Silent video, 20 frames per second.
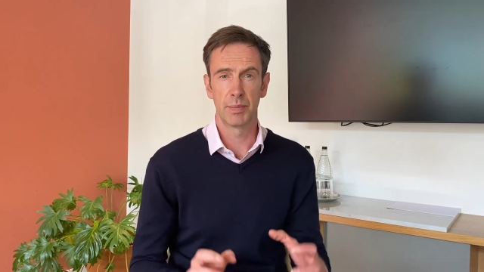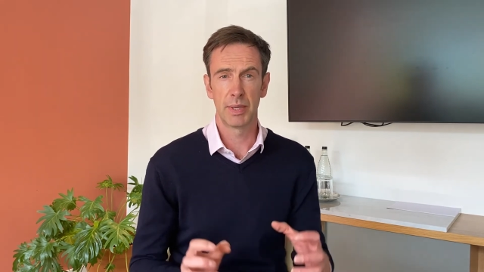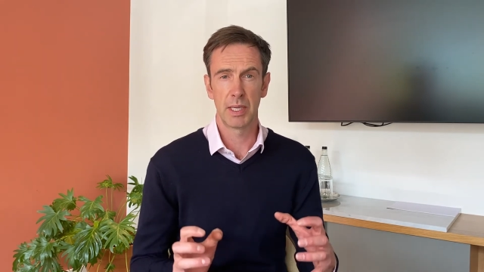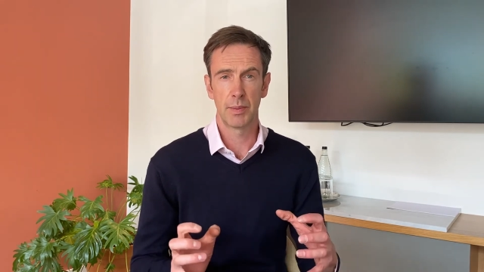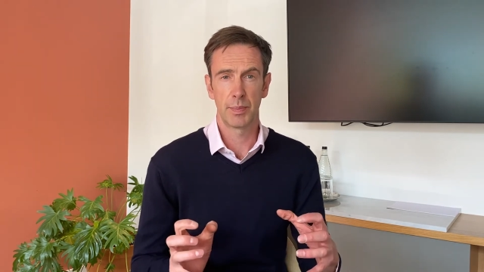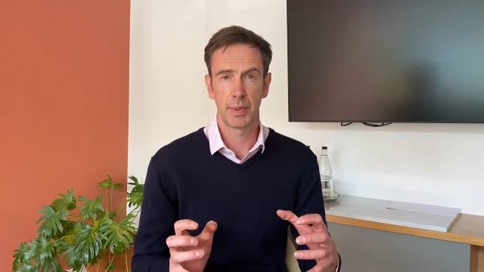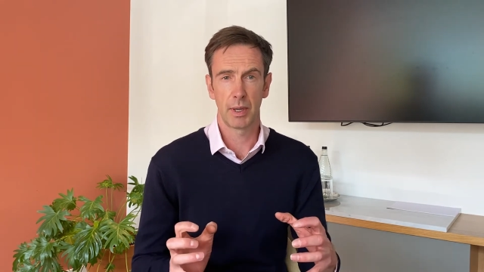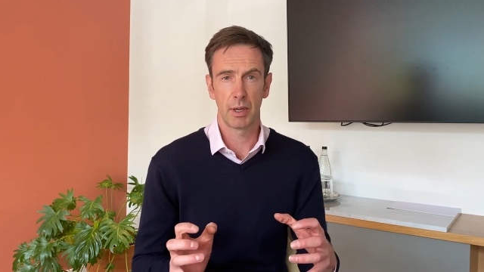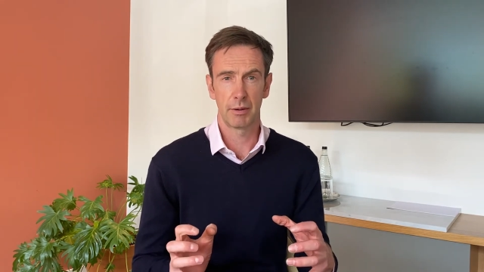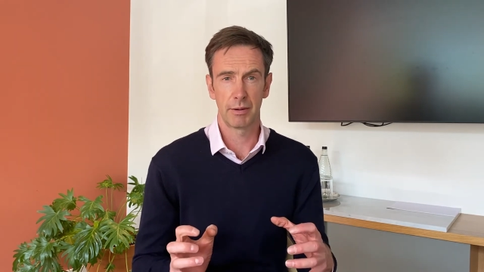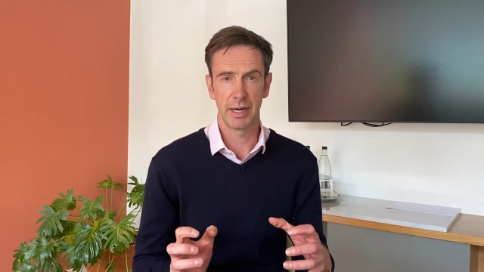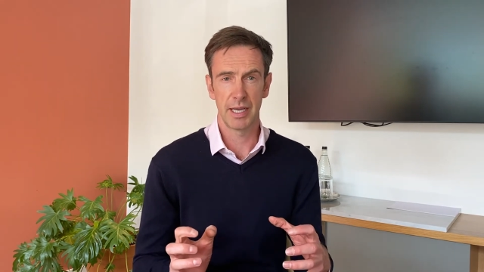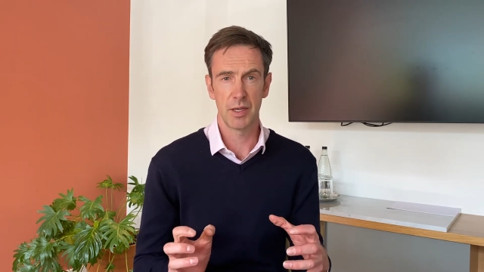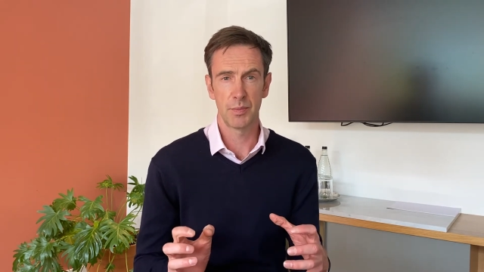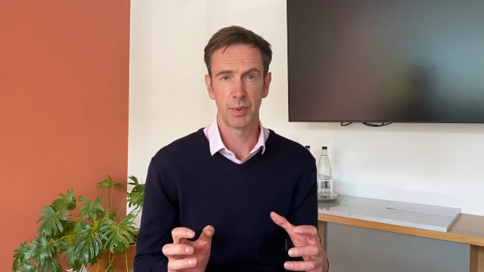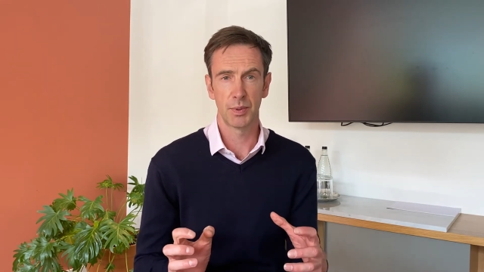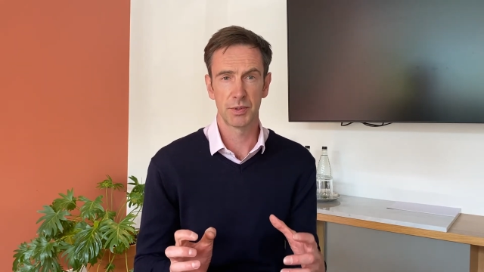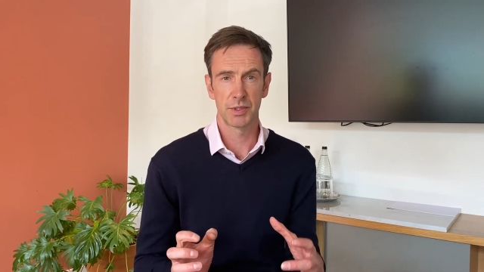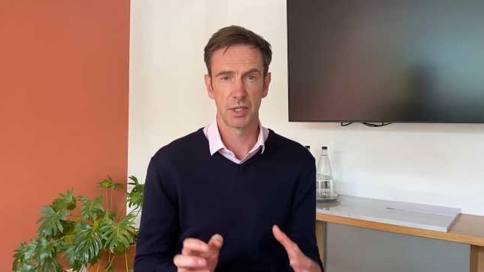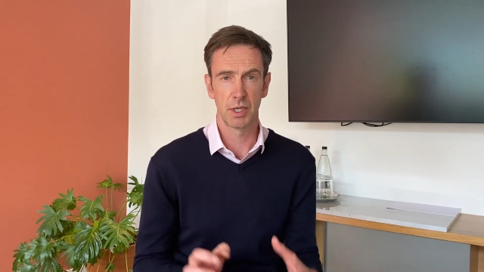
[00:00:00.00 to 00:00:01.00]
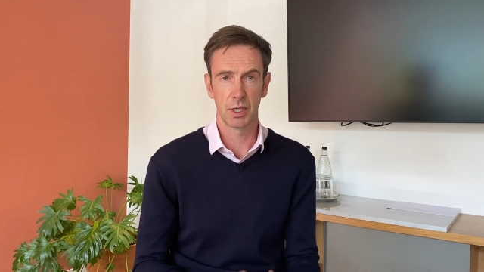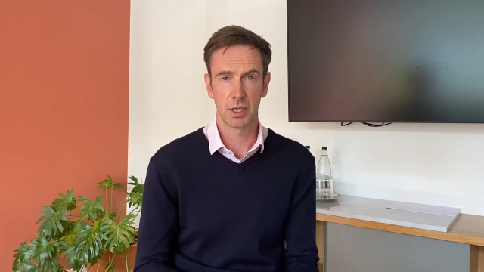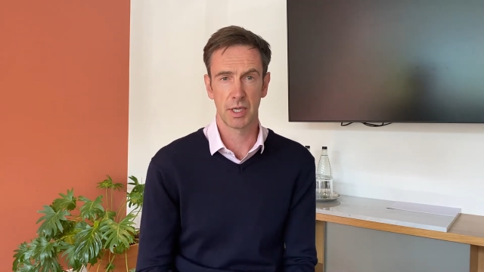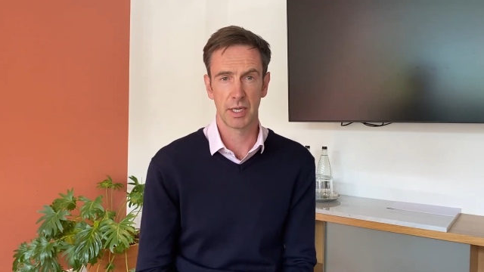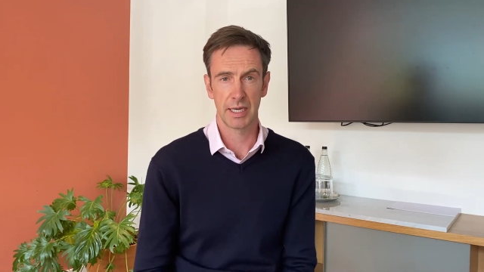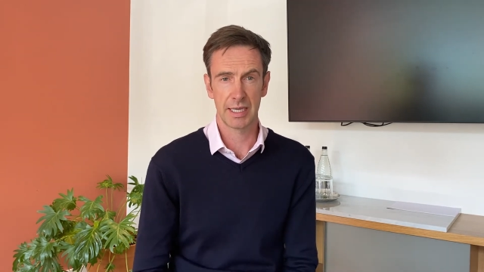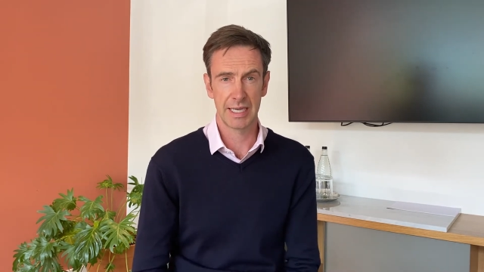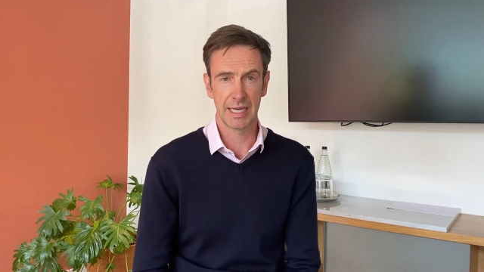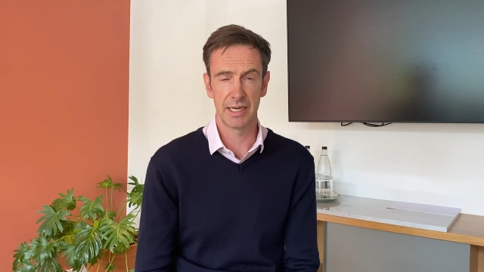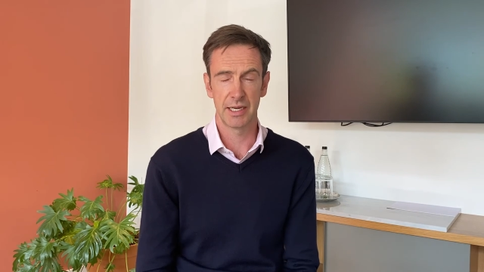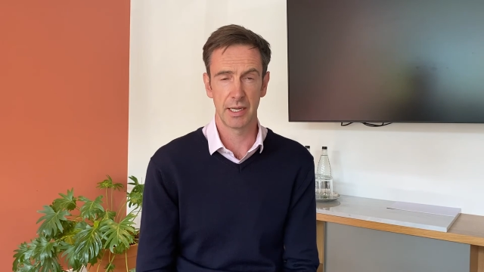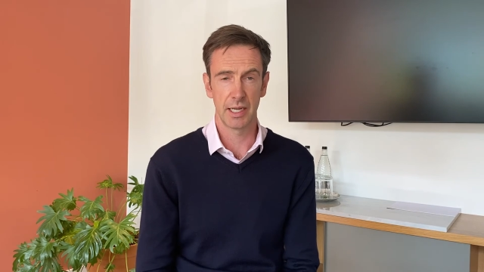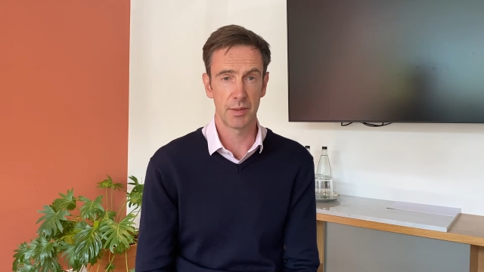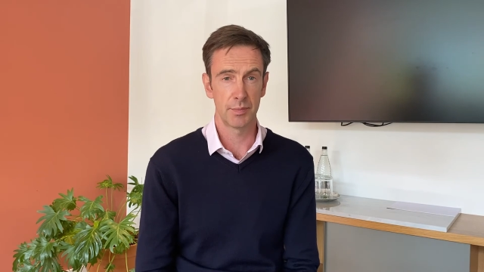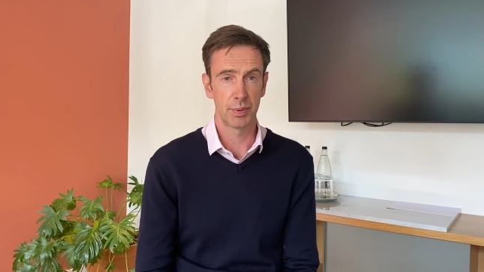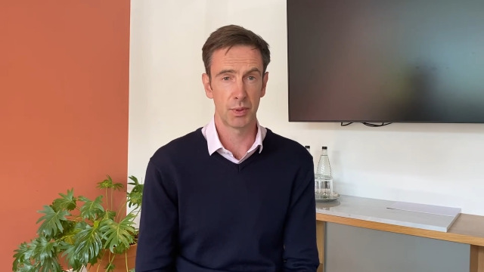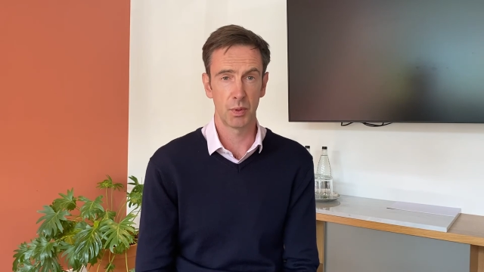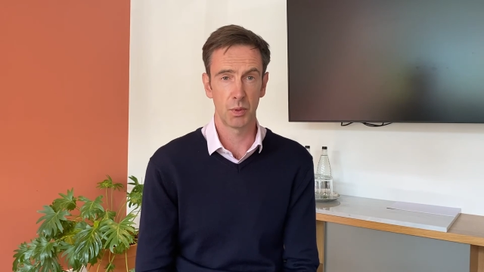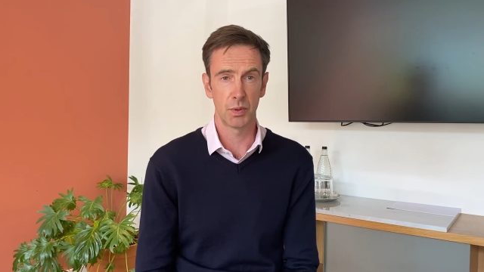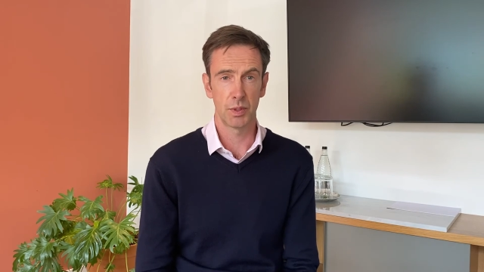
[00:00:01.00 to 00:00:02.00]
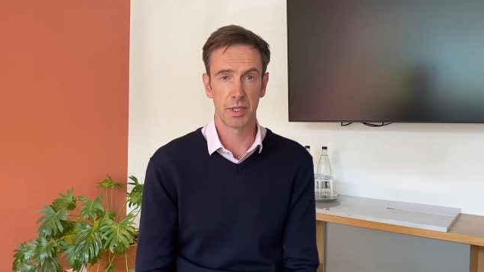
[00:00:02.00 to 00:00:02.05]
people are able to look at a candidate pool